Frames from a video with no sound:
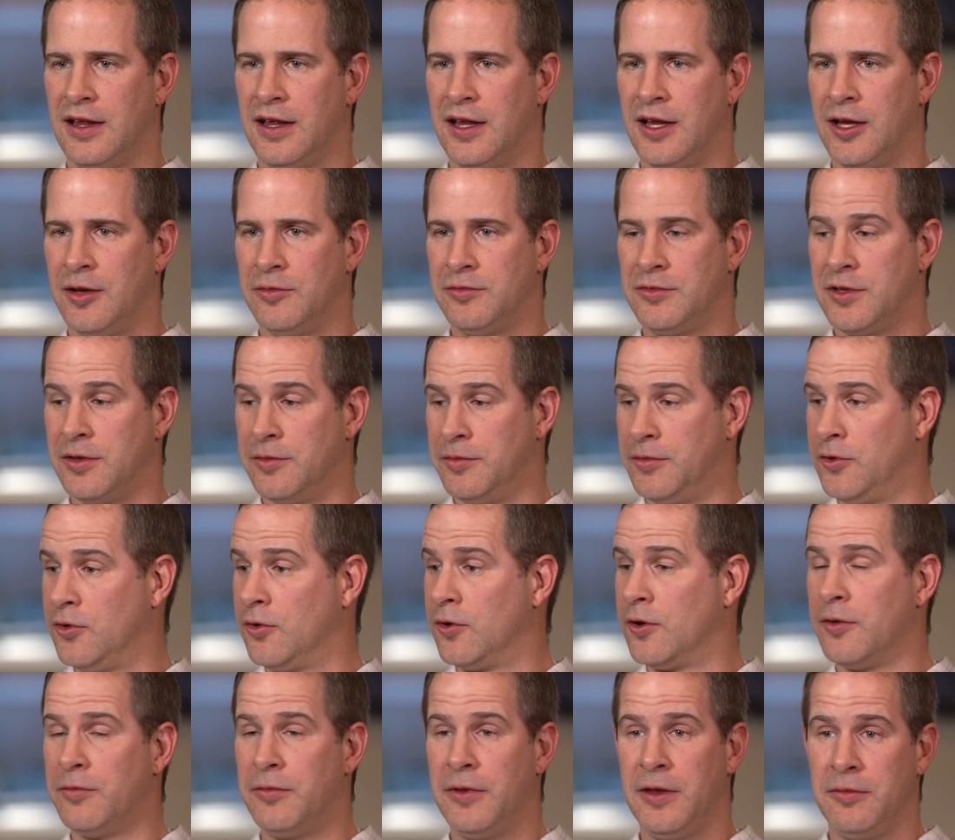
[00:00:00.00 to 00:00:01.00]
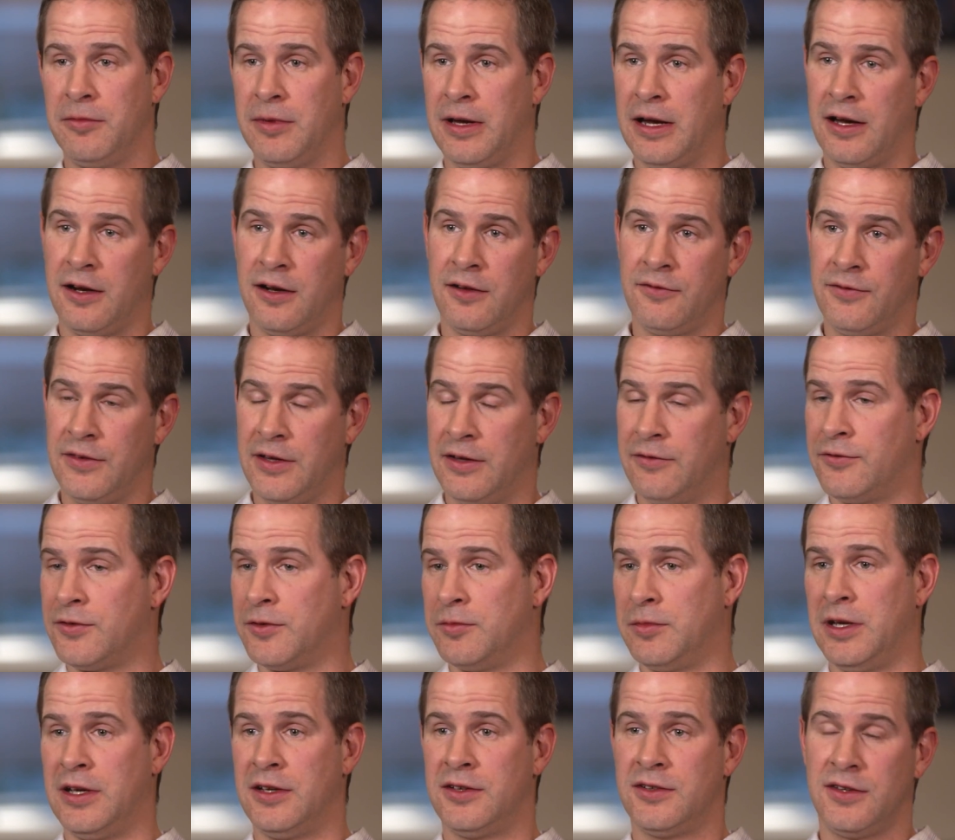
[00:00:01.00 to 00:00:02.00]
to absorb the amount of
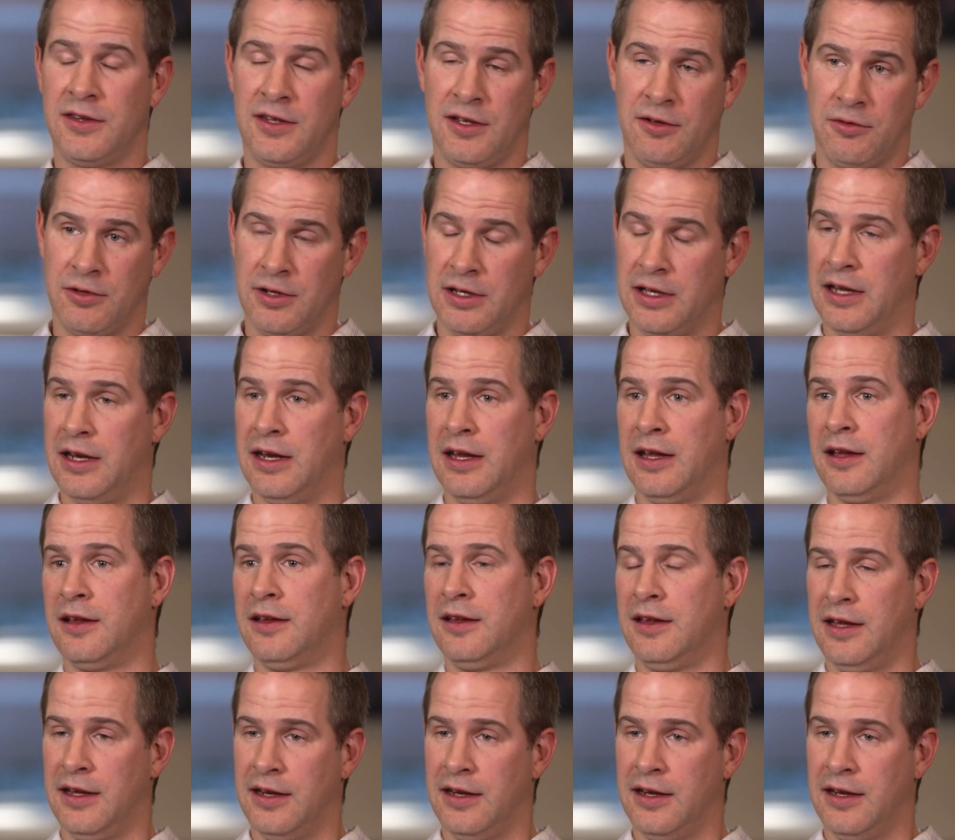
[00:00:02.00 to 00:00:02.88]
information that we're getting